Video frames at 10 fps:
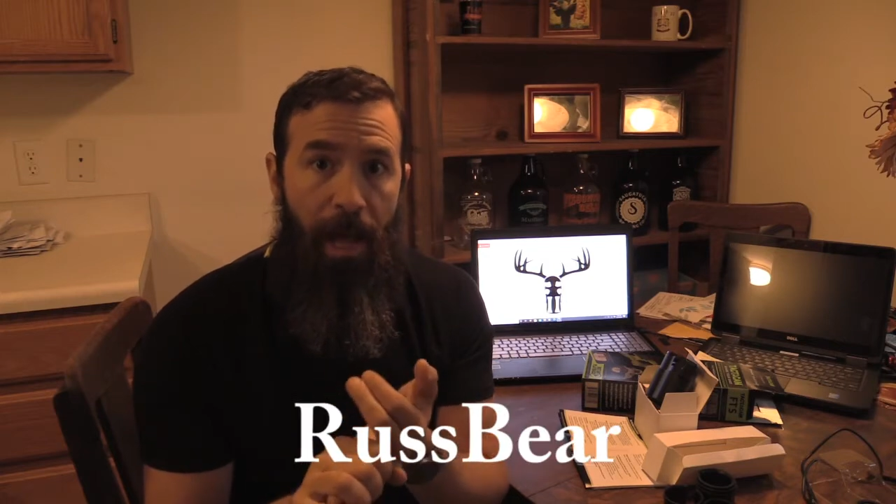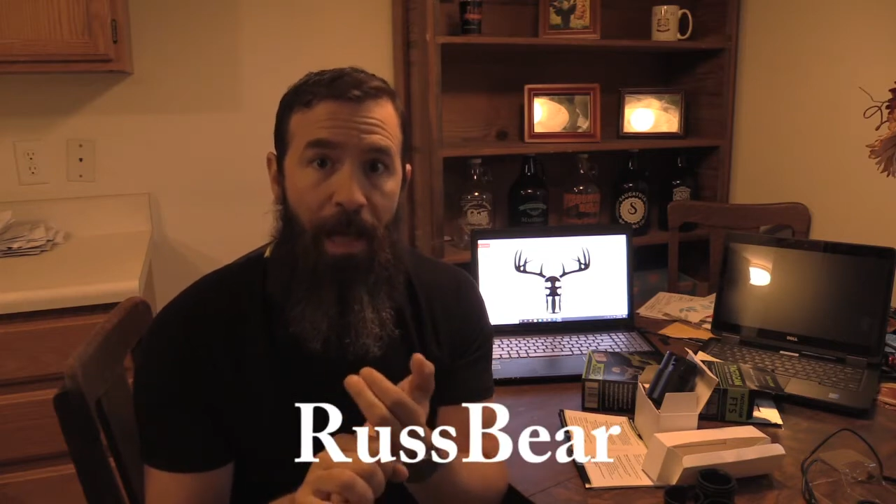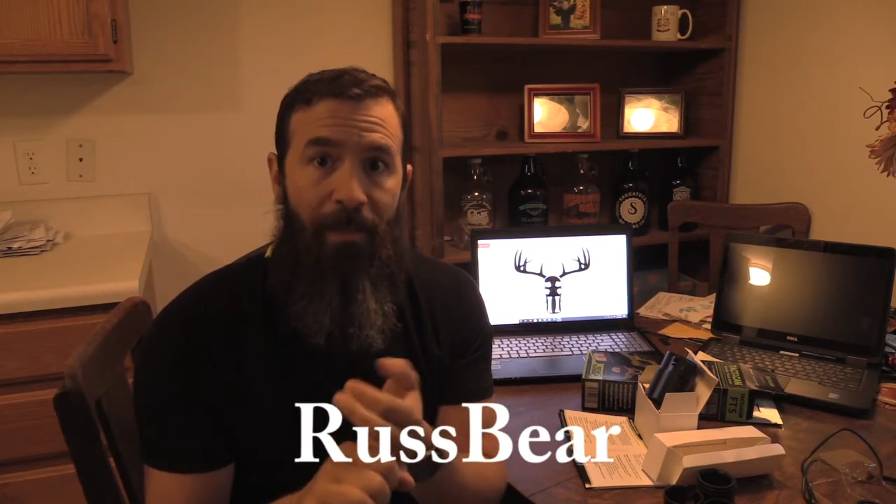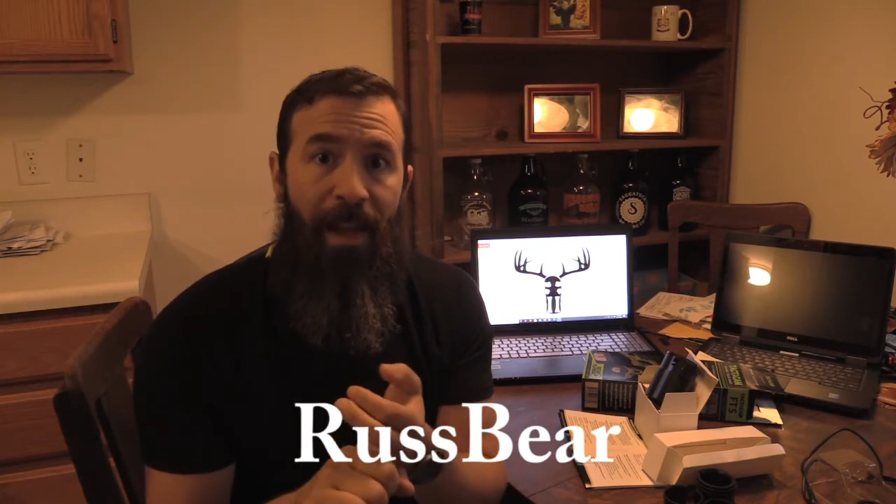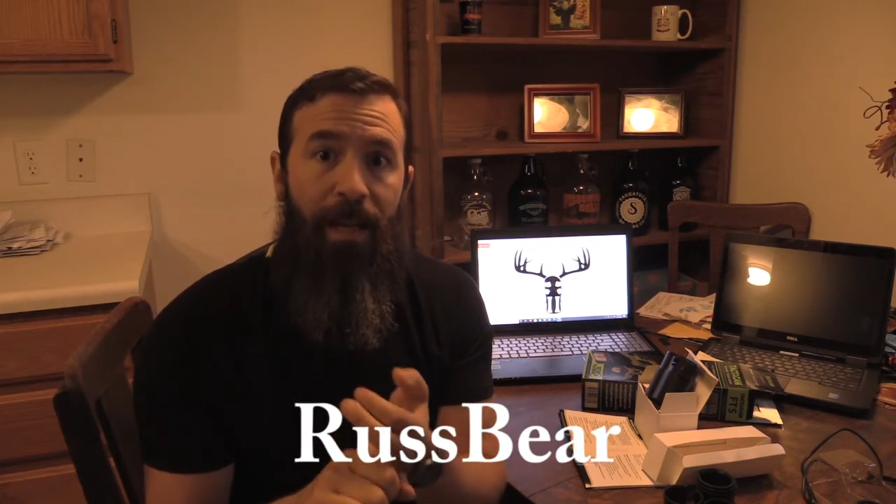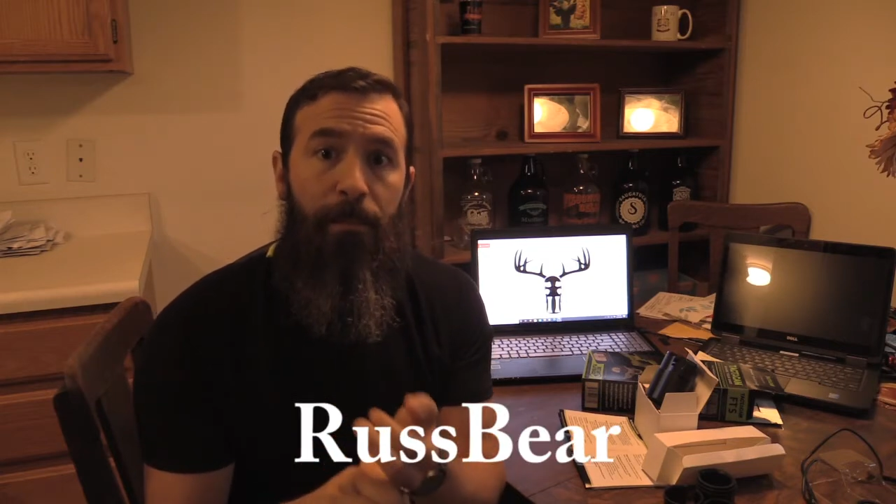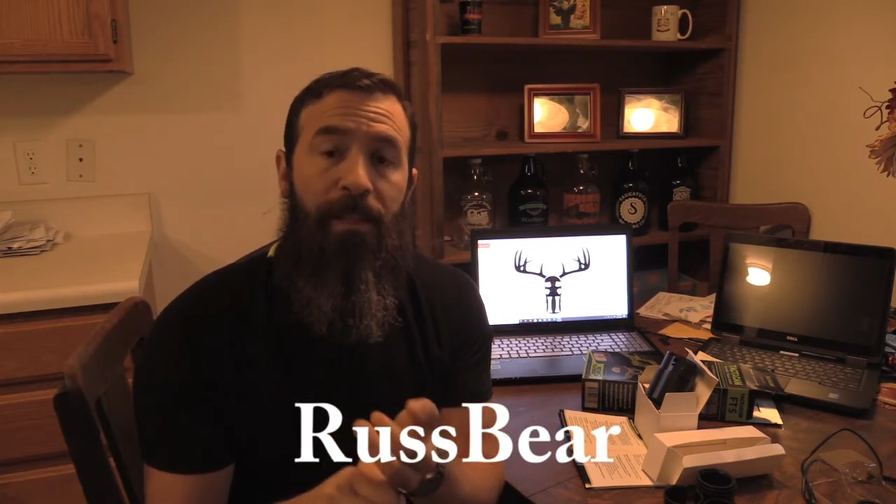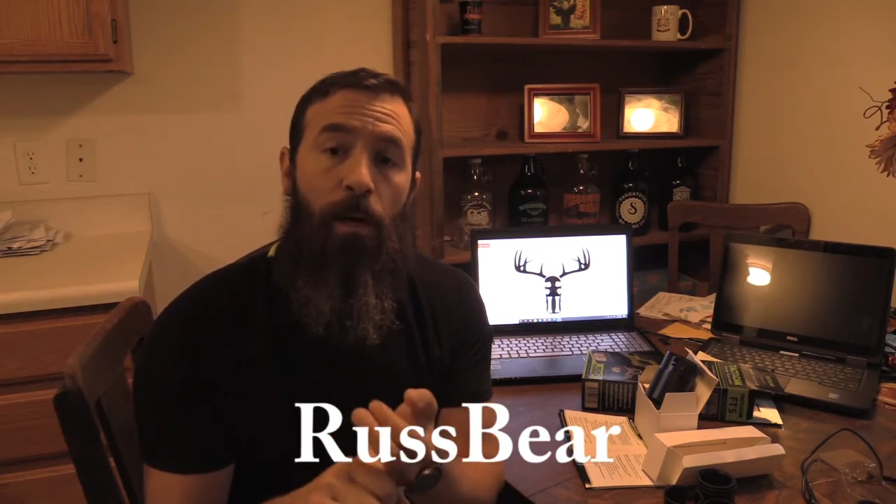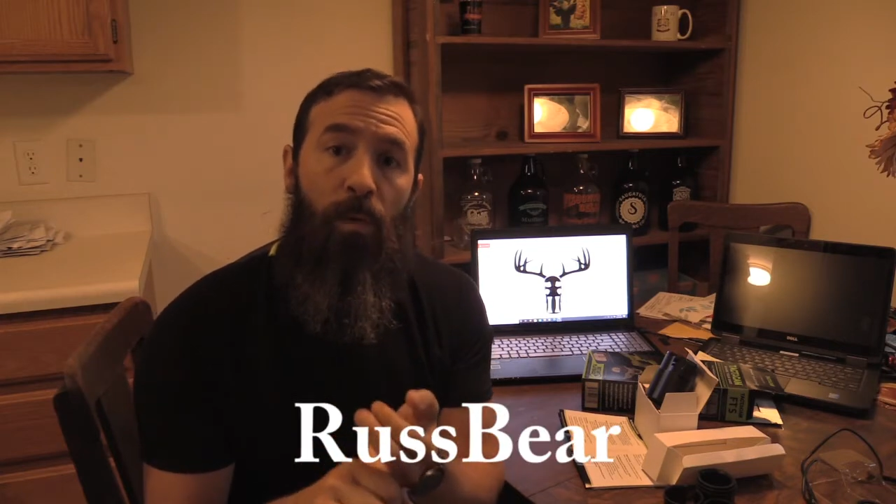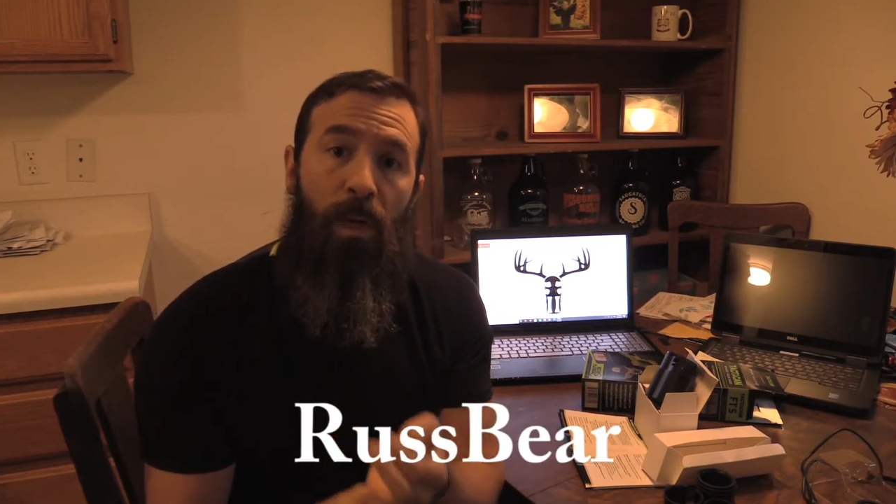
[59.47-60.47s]
that
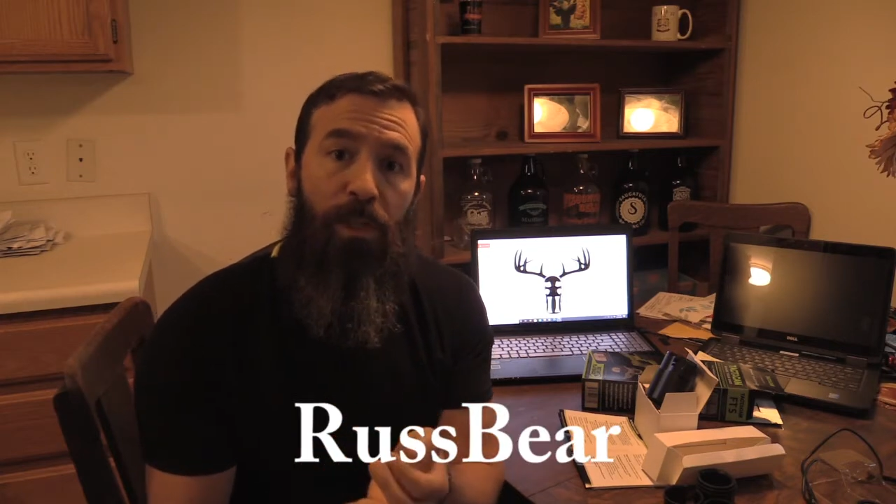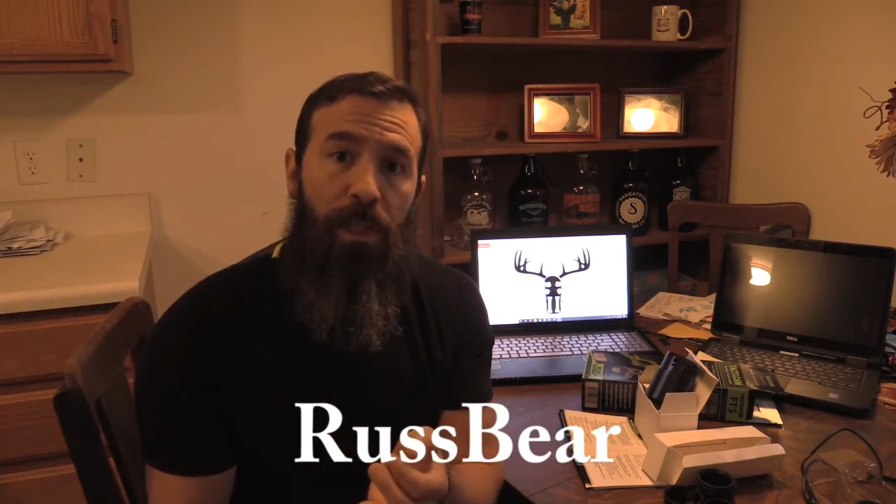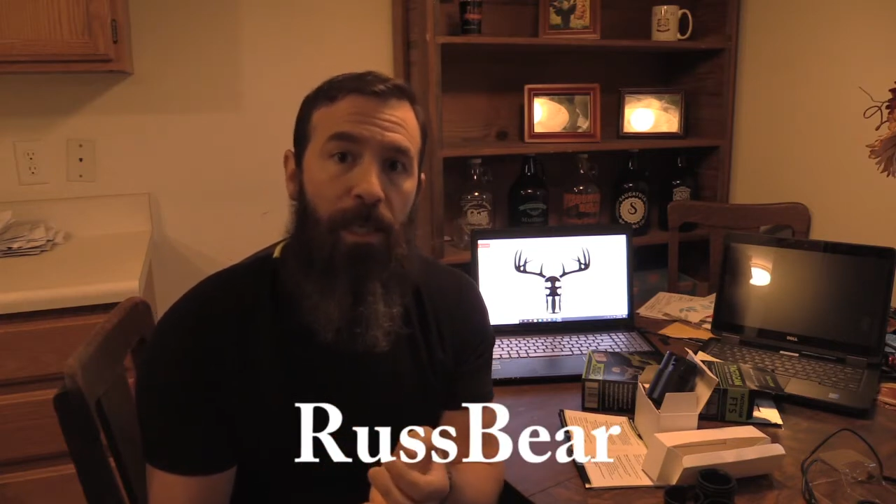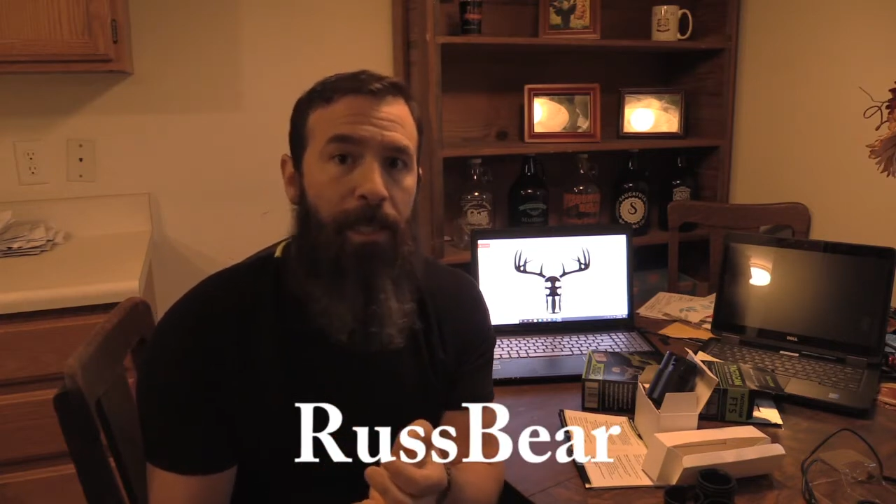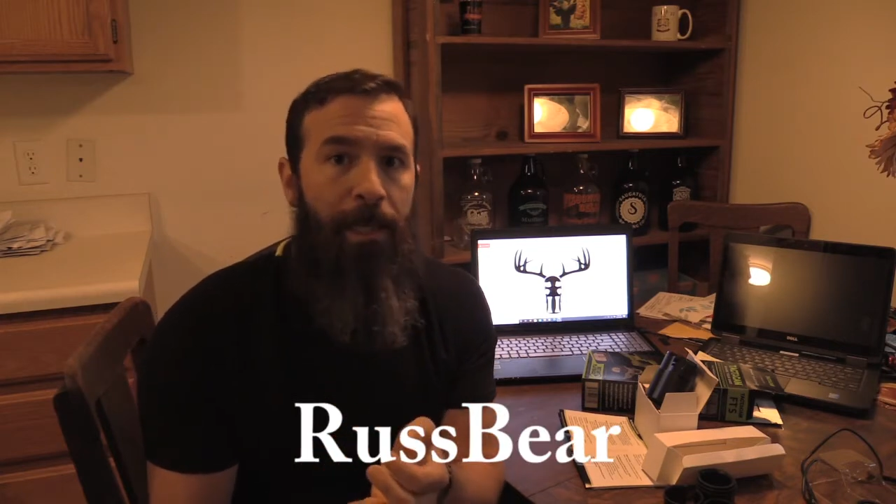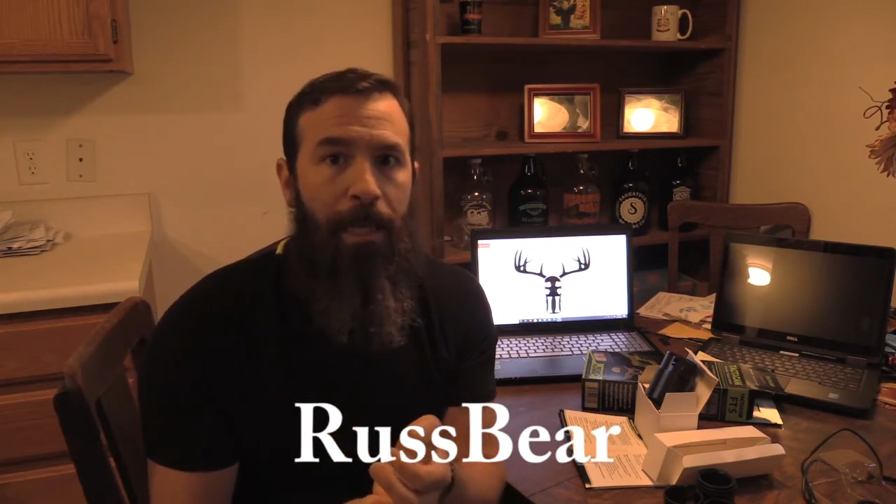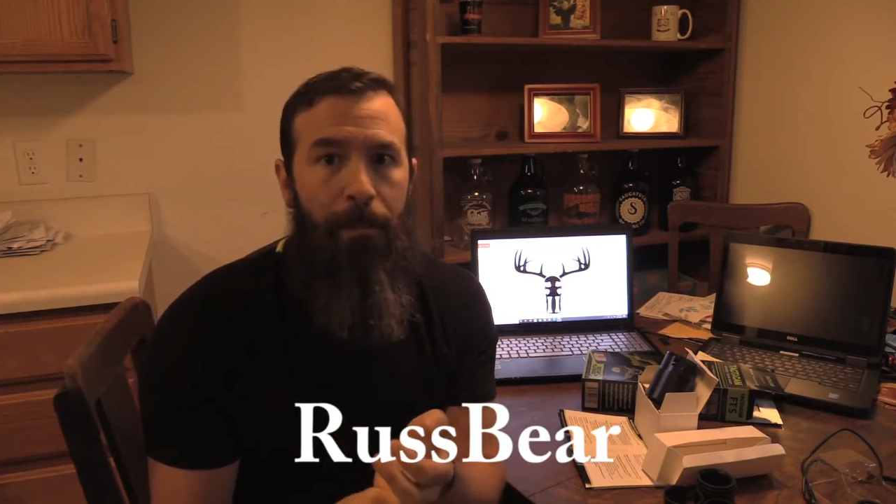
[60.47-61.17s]
comes out of Russia,